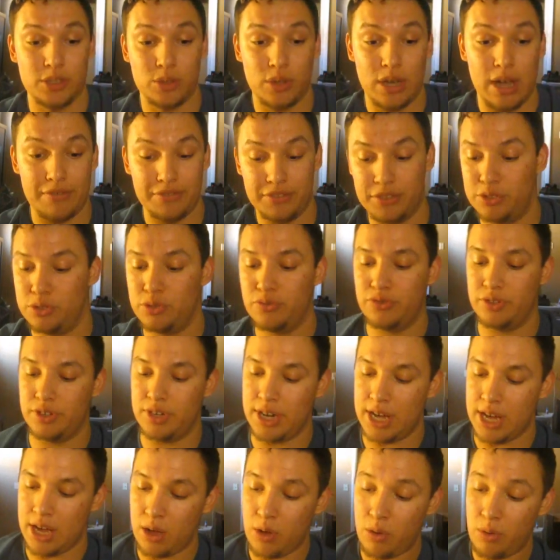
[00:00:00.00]
will have to do for
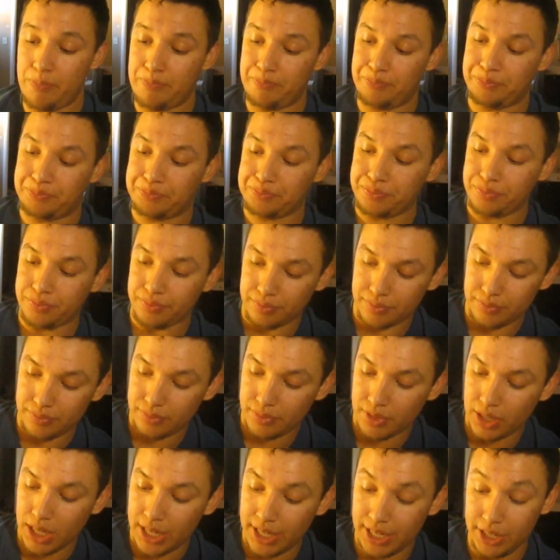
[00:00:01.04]
now.
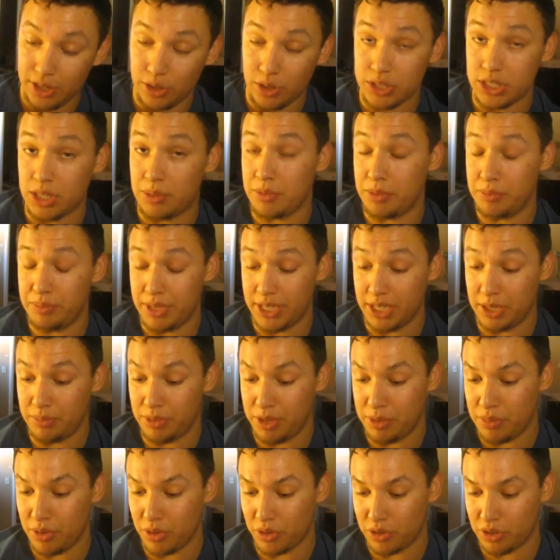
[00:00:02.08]
He knows I'm a big
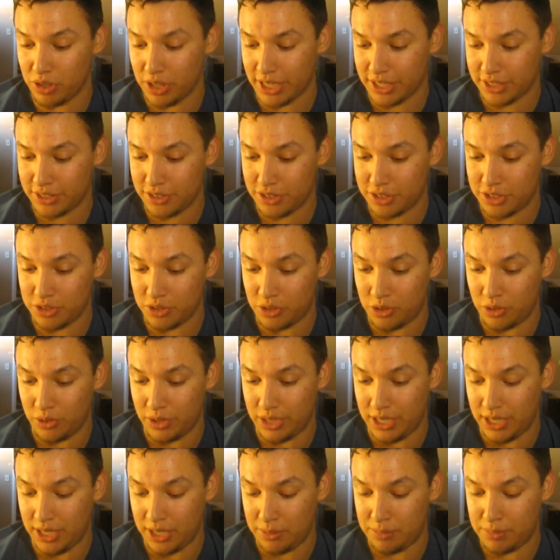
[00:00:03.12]
amiibo collector, so
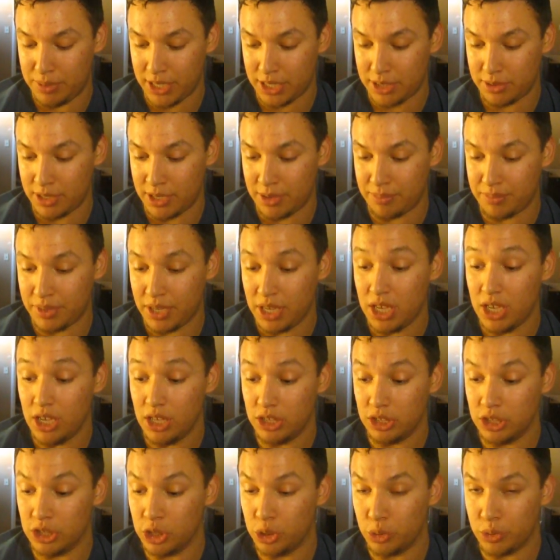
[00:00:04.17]
he picked up
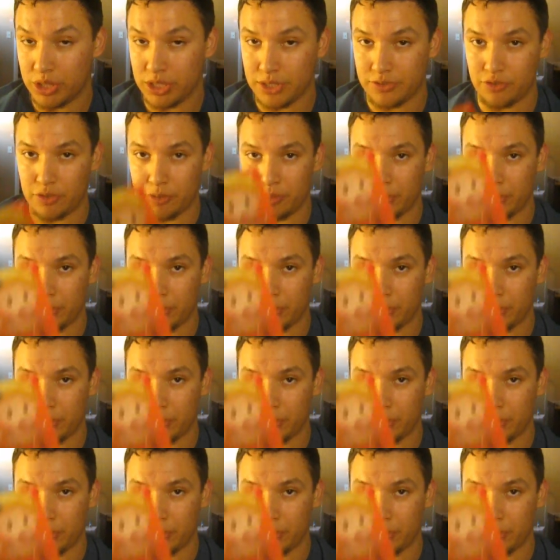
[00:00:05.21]
Lucas for